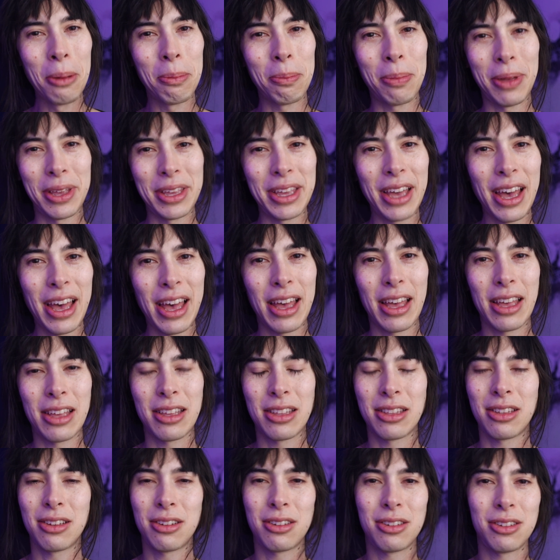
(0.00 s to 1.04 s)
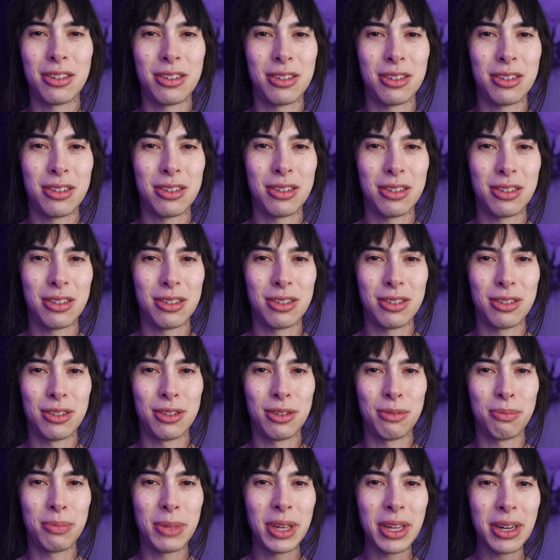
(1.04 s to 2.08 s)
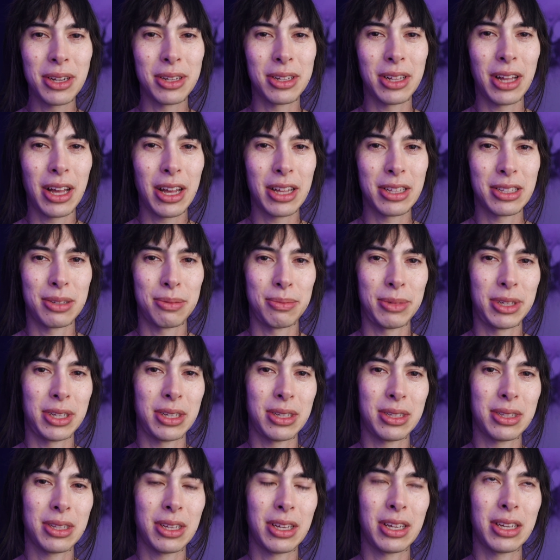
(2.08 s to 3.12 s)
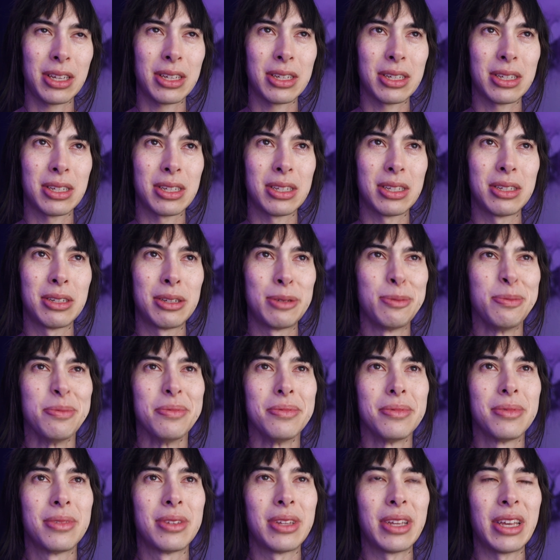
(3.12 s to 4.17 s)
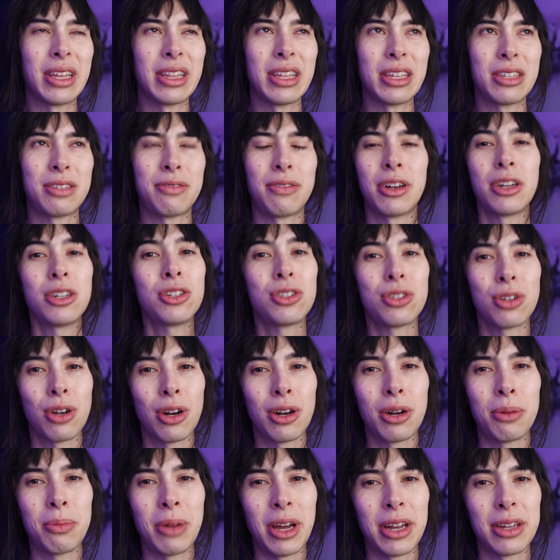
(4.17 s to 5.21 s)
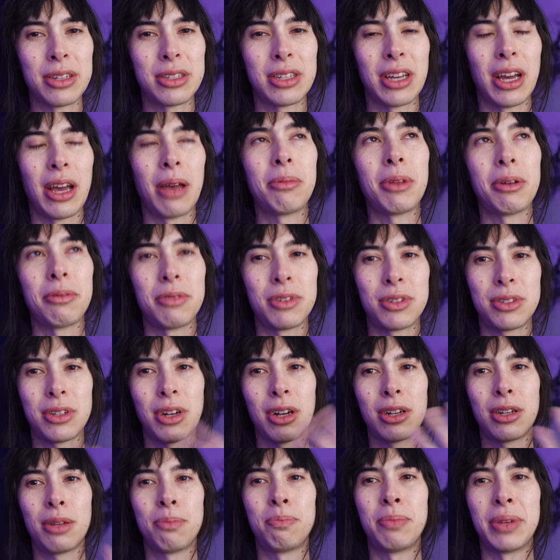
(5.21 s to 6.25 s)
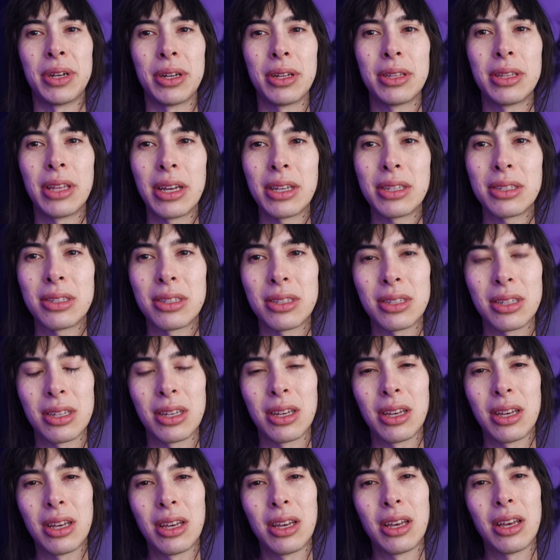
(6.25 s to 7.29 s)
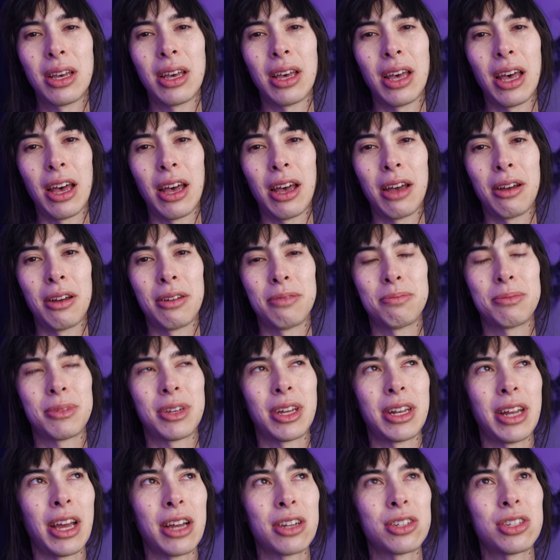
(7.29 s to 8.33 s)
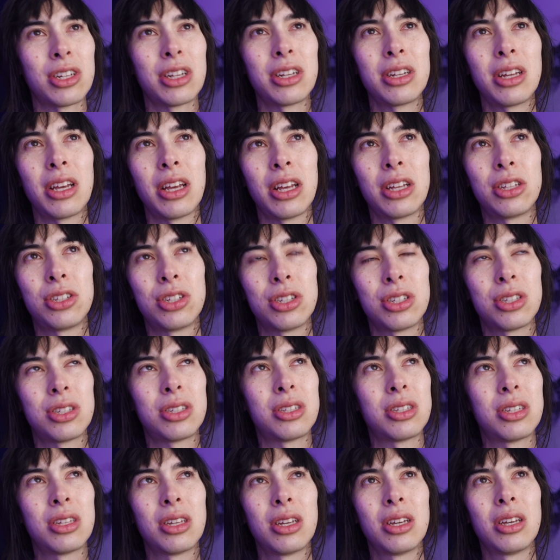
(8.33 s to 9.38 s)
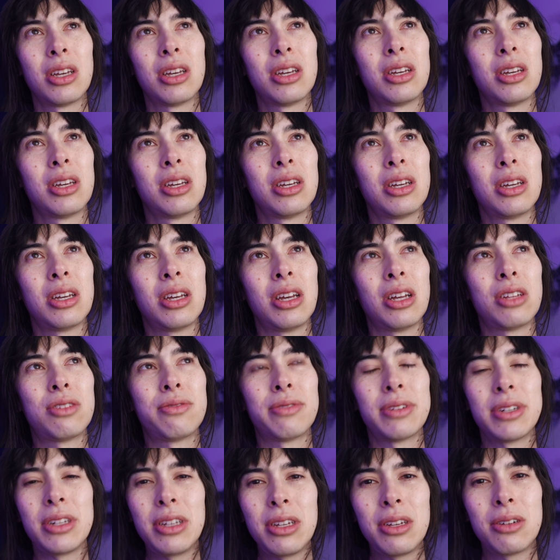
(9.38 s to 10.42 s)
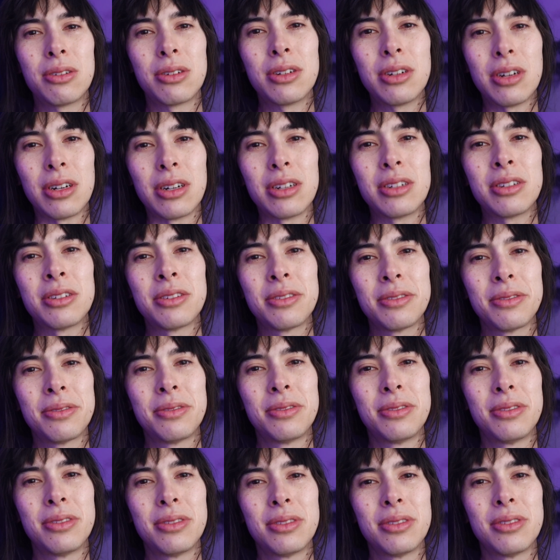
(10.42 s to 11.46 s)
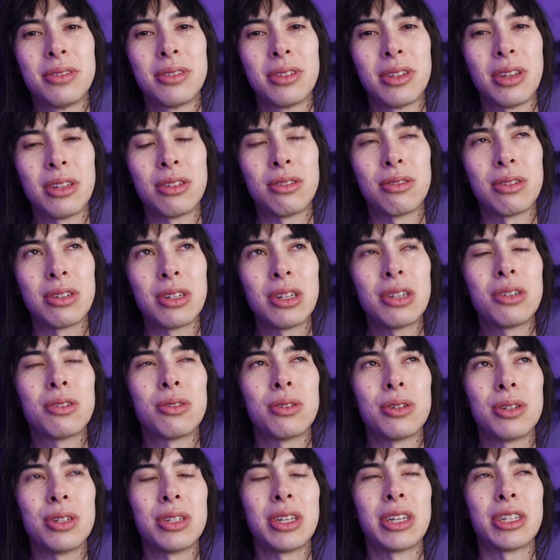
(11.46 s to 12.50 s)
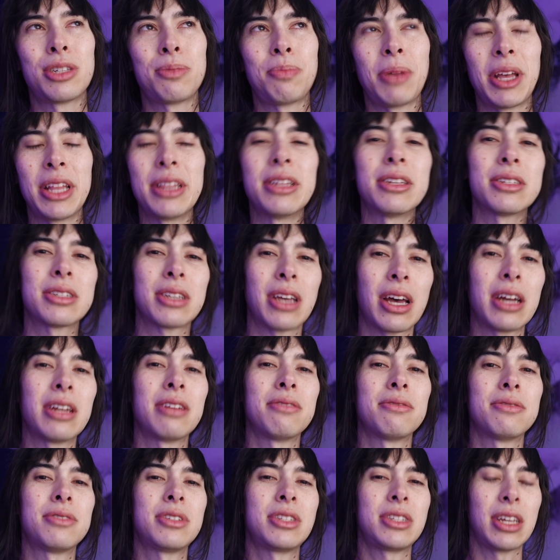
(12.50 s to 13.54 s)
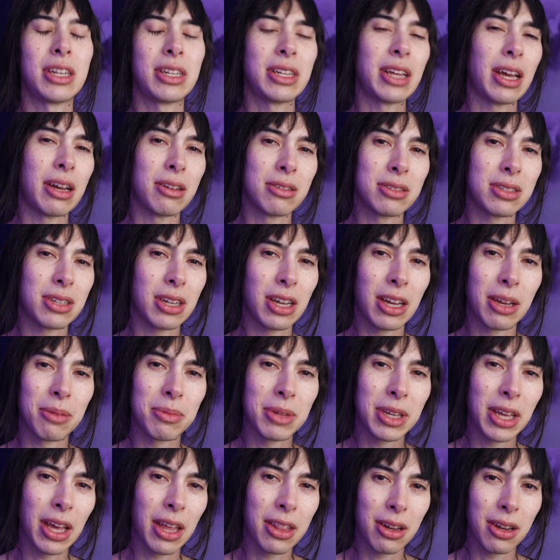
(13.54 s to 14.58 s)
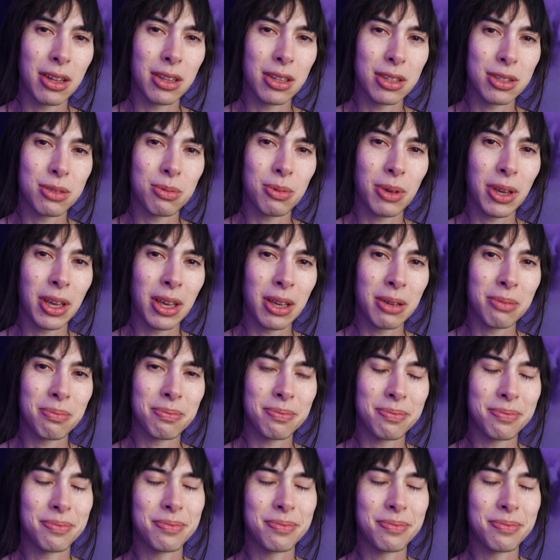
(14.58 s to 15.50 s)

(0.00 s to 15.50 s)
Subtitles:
But yeah, you mean a lot to me. Like, in this very short amount of time that we start to build this connection, it's really cool. It's really cool to spend this kind of sit-down time together in this way.